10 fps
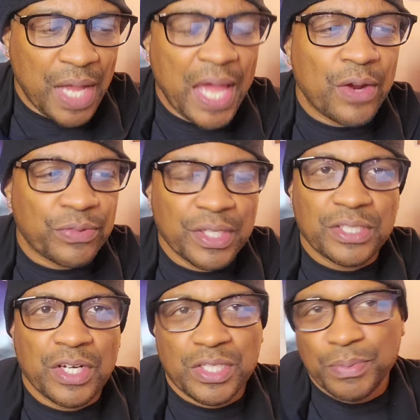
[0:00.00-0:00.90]
I don't
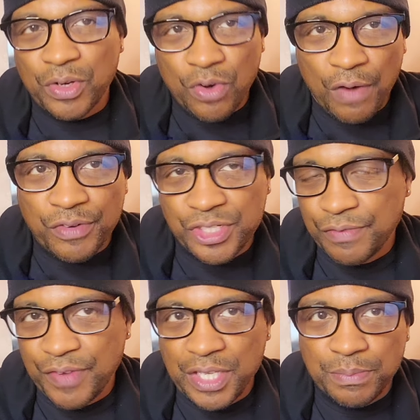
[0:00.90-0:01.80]
think Terence Bud Crawford
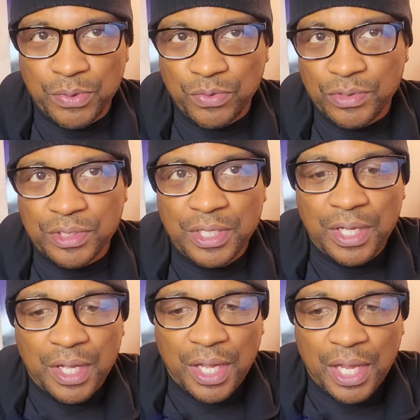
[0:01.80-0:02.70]
should face Boots.
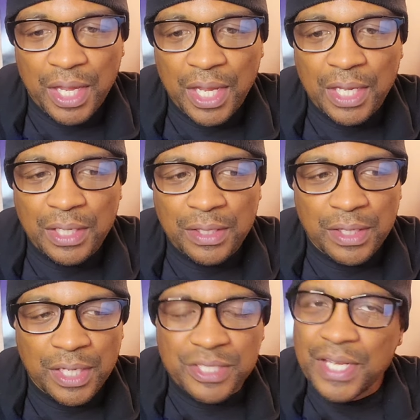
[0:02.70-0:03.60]
And
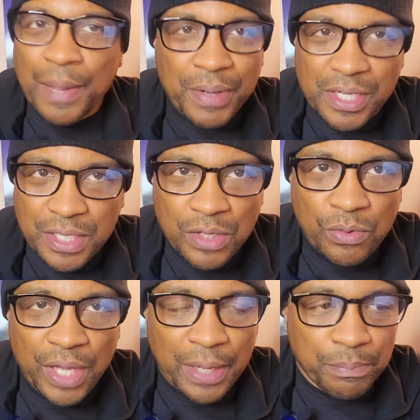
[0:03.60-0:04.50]
it's not because I
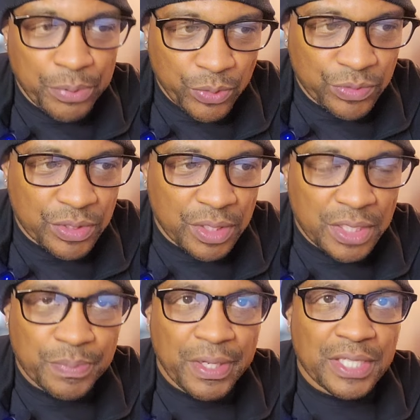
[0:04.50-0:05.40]
don't like Boots.
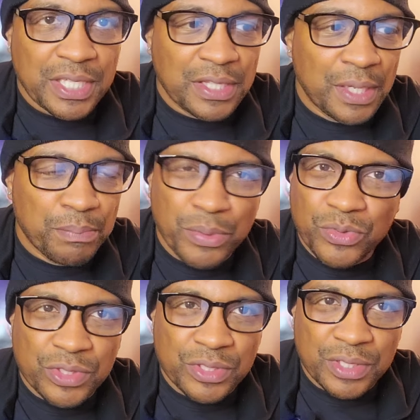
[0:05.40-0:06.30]
It's because I think
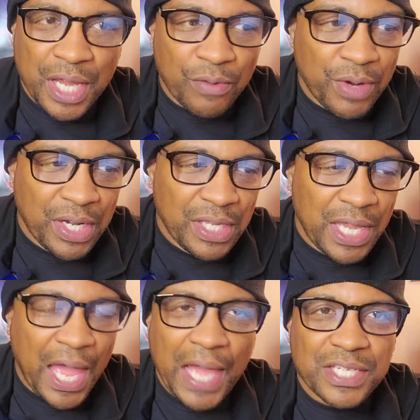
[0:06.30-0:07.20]
Boots is not ready
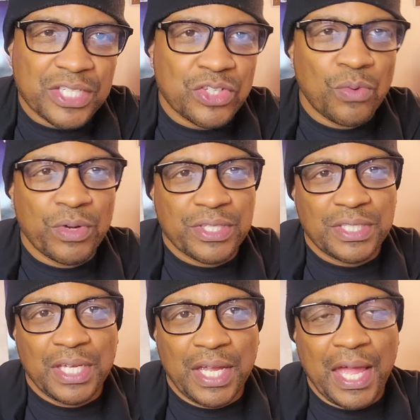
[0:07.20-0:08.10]
yet. I just don't want to
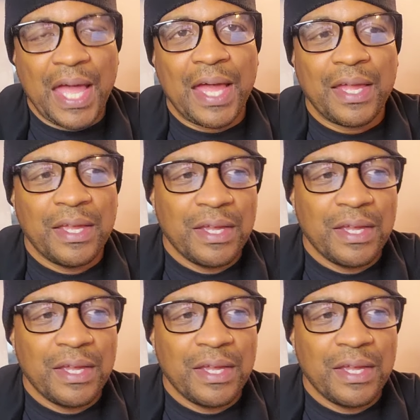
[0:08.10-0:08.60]
see a guy